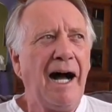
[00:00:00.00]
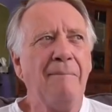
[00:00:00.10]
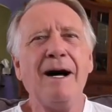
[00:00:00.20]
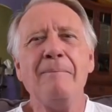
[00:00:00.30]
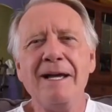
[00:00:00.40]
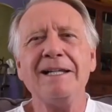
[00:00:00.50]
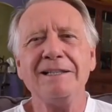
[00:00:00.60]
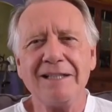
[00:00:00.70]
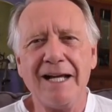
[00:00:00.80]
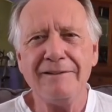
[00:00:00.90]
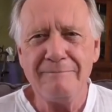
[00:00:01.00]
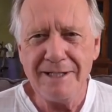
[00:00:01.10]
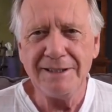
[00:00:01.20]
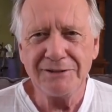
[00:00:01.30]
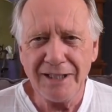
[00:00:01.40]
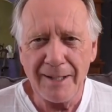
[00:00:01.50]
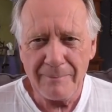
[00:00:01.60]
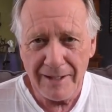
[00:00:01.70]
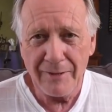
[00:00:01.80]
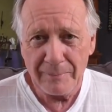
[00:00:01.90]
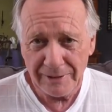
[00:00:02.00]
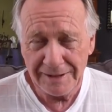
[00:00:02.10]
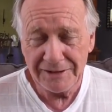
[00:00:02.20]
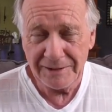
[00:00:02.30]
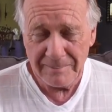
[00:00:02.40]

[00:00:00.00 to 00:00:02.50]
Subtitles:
I'm not making light of being stopped by the police